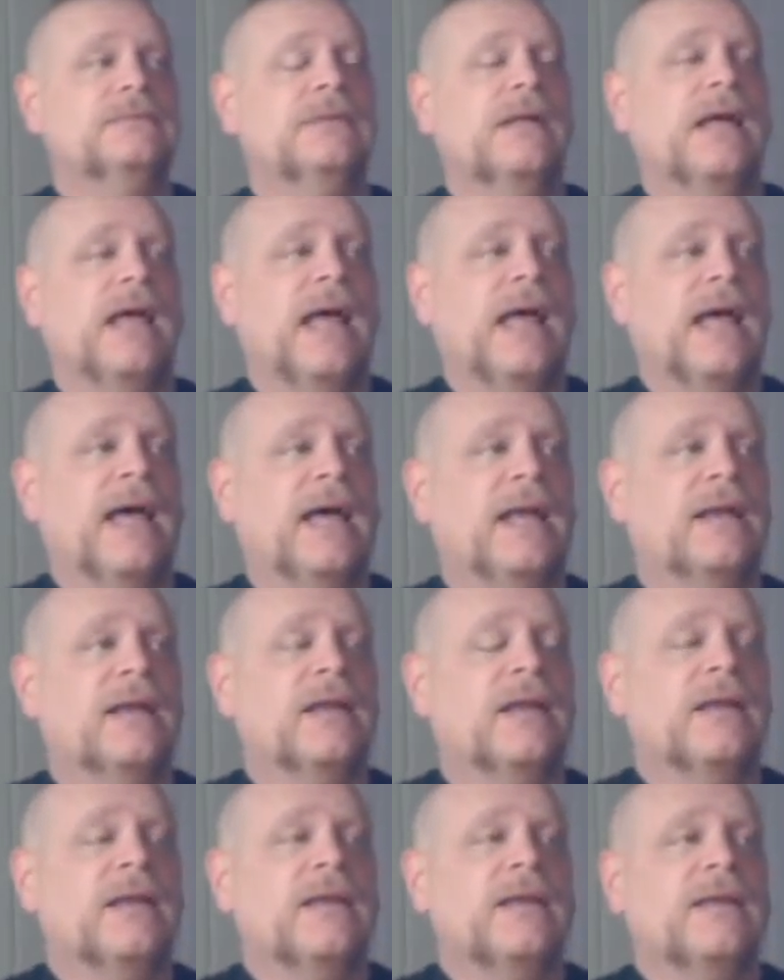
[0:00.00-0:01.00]
And
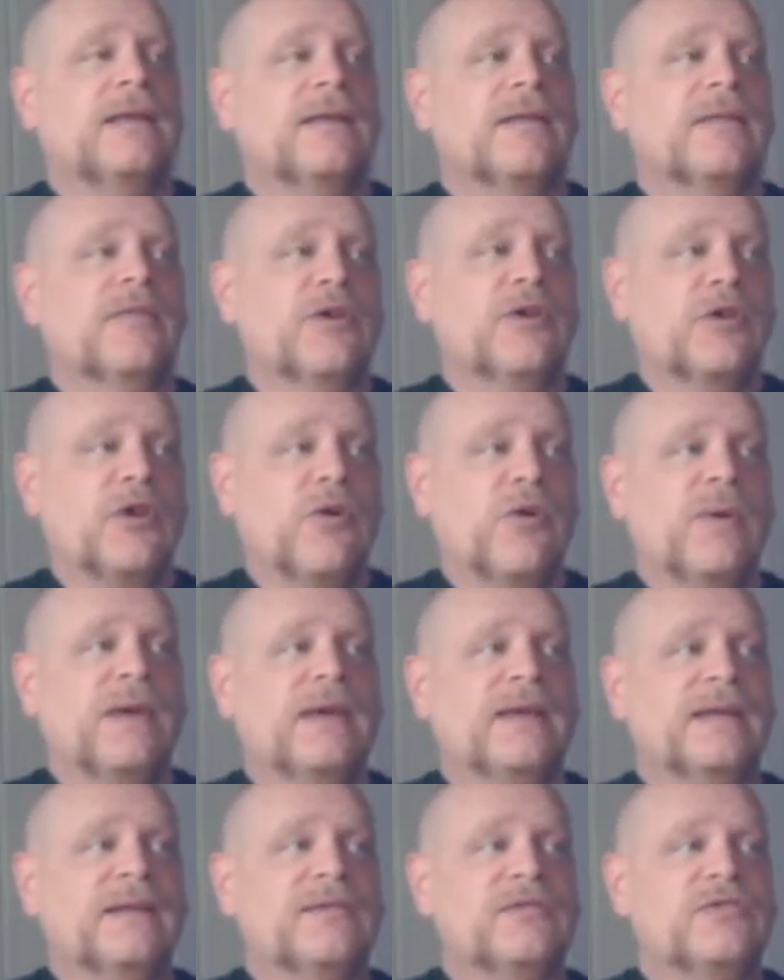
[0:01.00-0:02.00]
they're
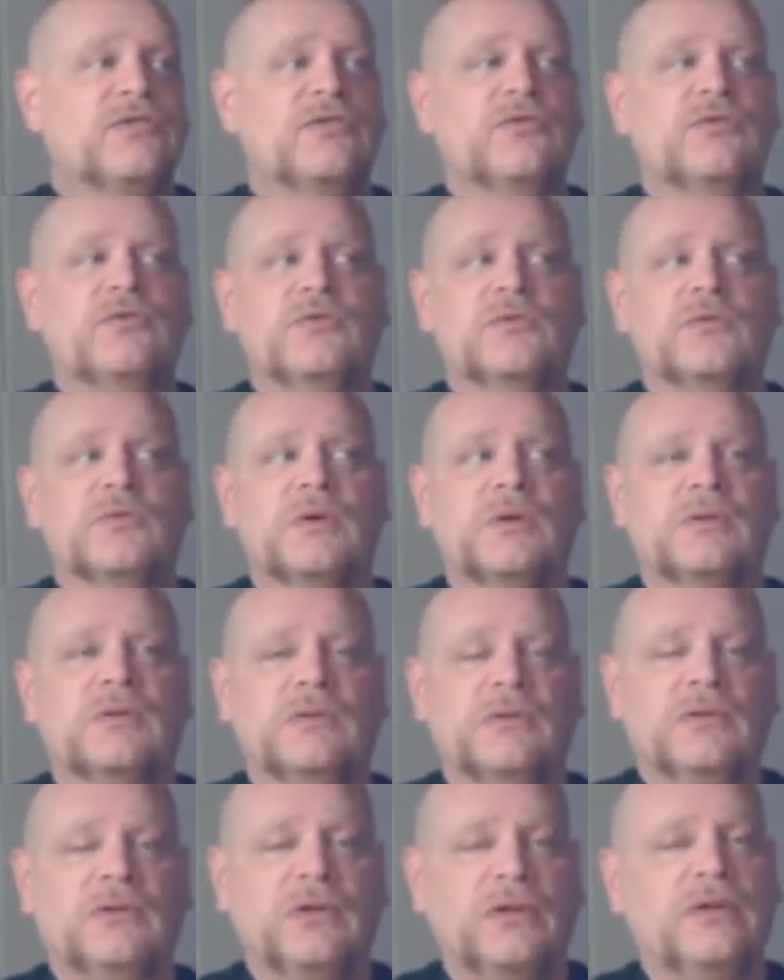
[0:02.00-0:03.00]
going to
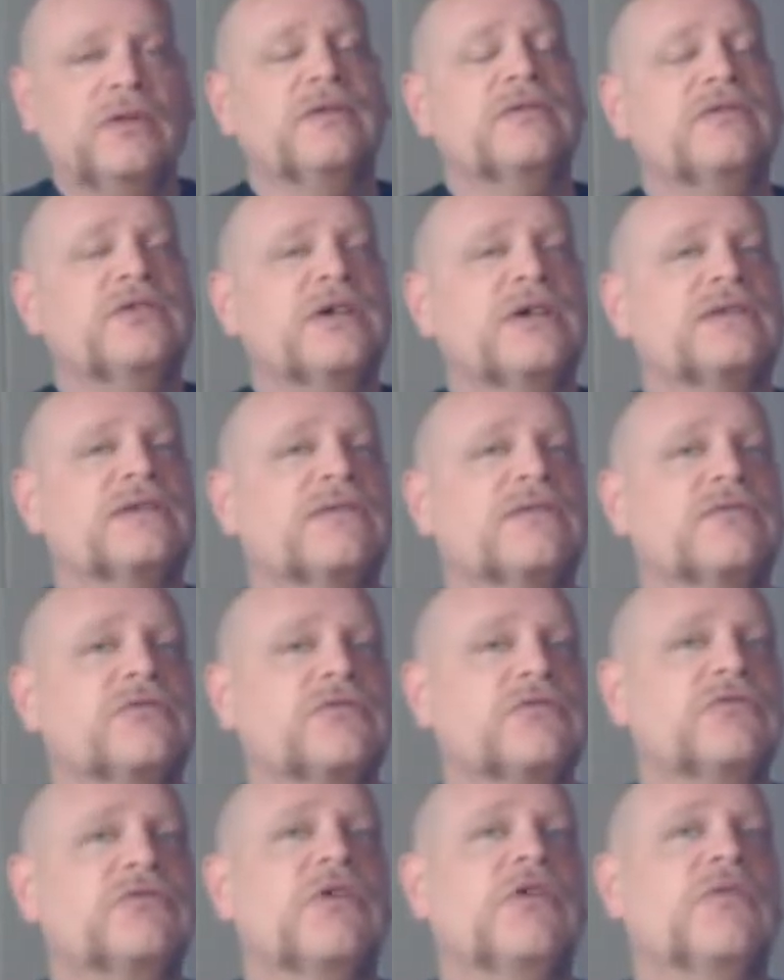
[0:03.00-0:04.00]
learn Justin
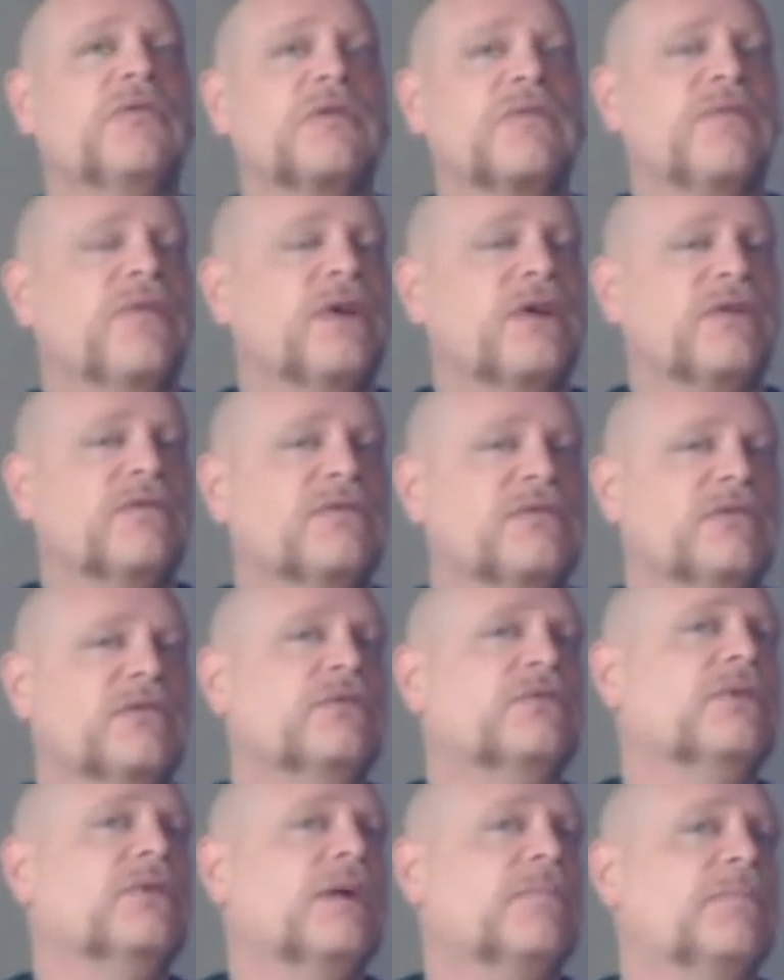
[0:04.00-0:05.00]
Trudeau a thing or
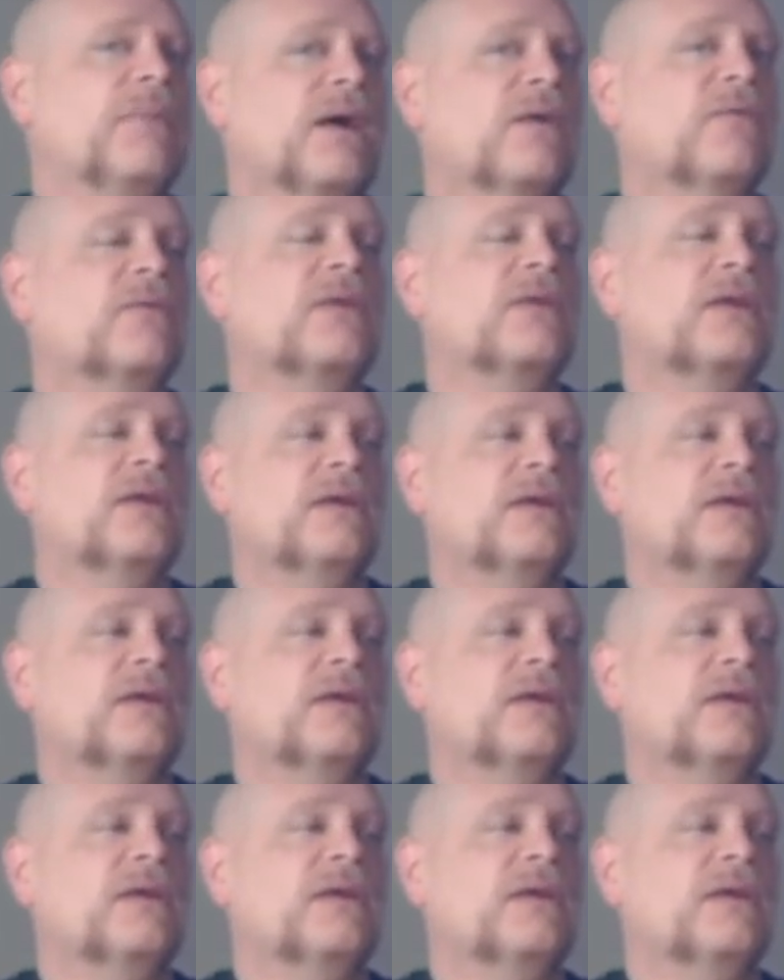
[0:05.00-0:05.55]
two about